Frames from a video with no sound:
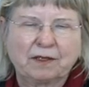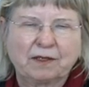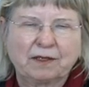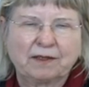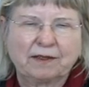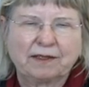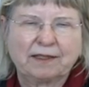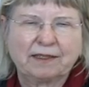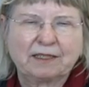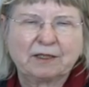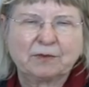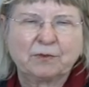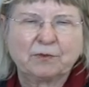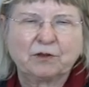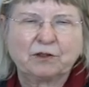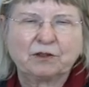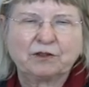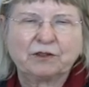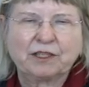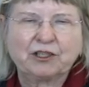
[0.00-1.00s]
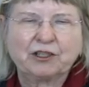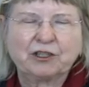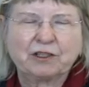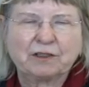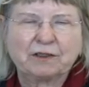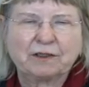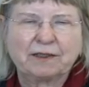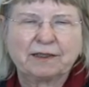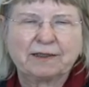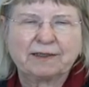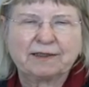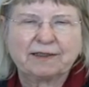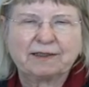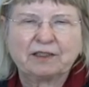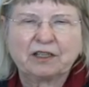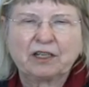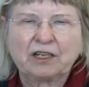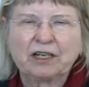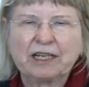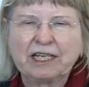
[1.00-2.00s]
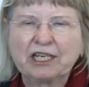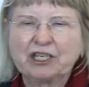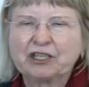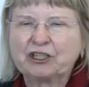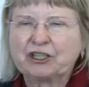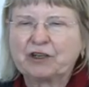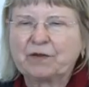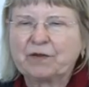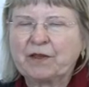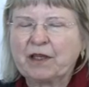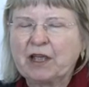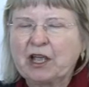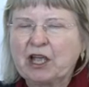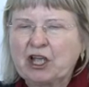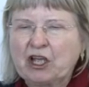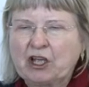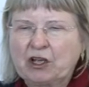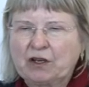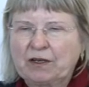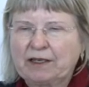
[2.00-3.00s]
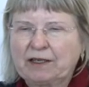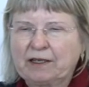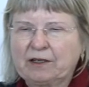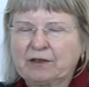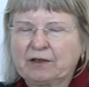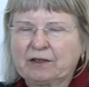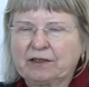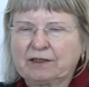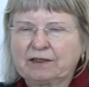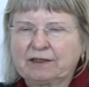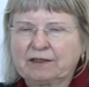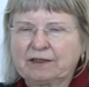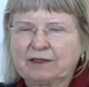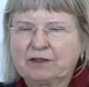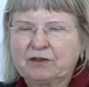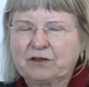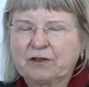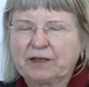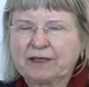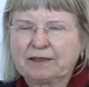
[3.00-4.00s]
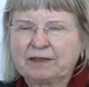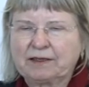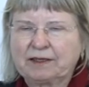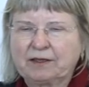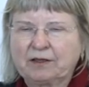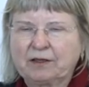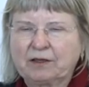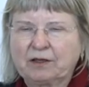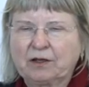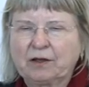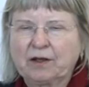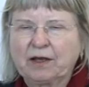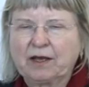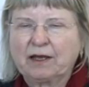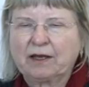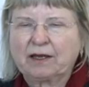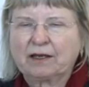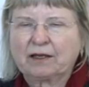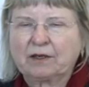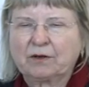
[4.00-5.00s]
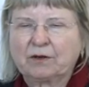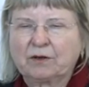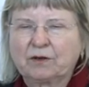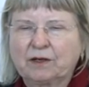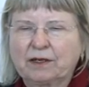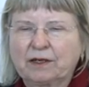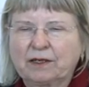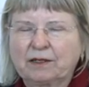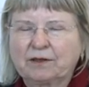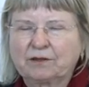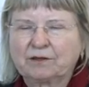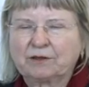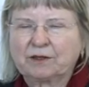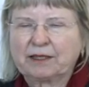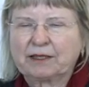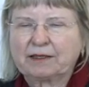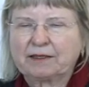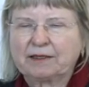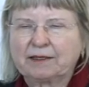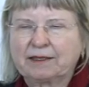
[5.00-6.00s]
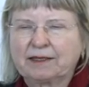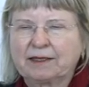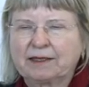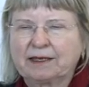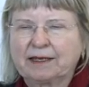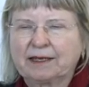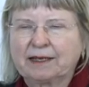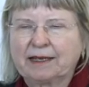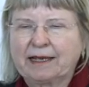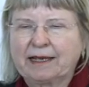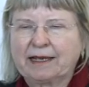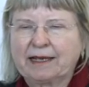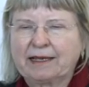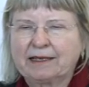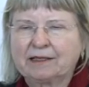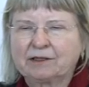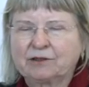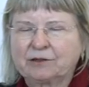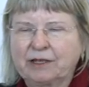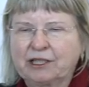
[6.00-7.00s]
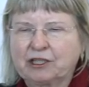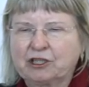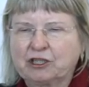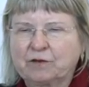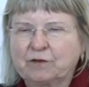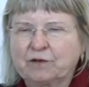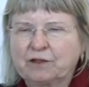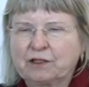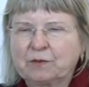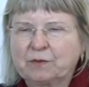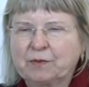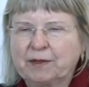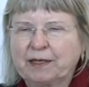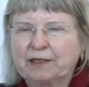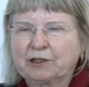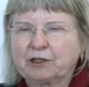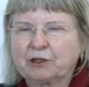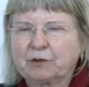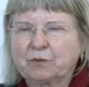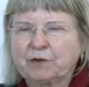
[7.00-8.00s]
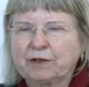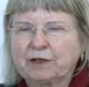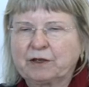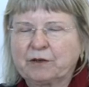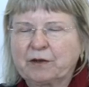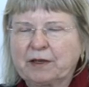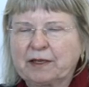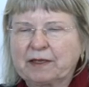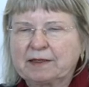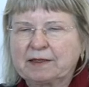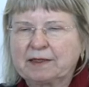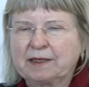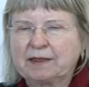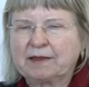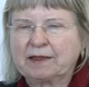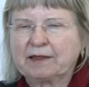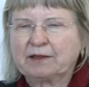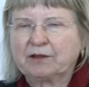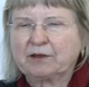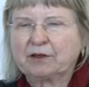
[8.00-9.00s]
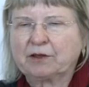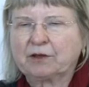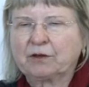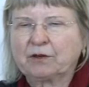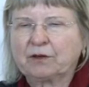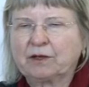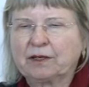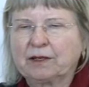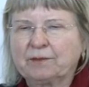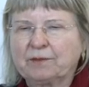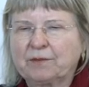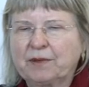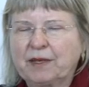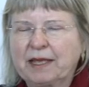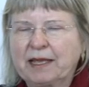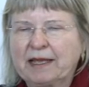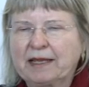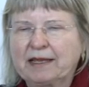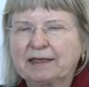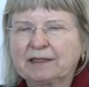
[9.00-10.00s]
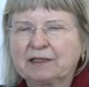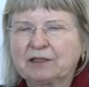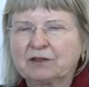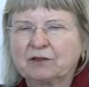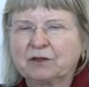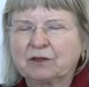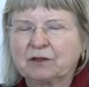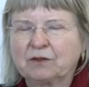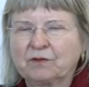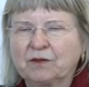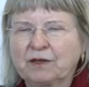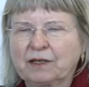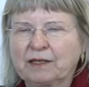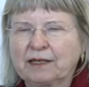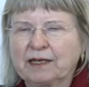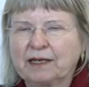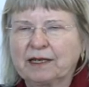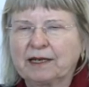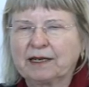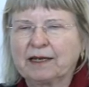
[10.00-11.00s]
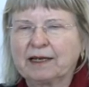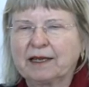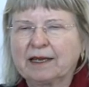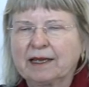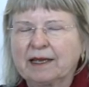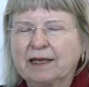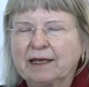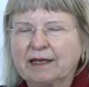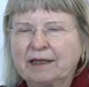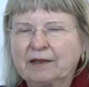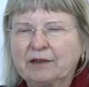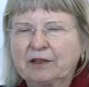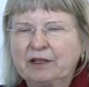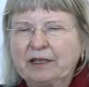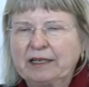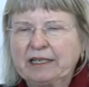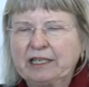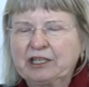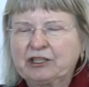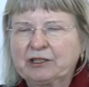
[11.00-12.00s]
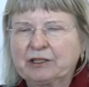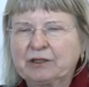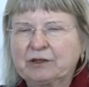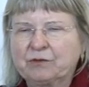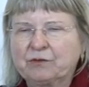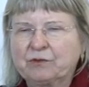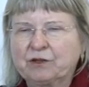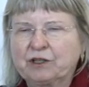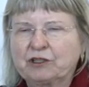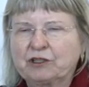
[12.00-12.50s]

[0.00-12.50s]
these small regions. This is the lesion, and here you can see the choline, creatine, NAA range of the spectrum, where you can see that the choline peak is not very high in the lesion, which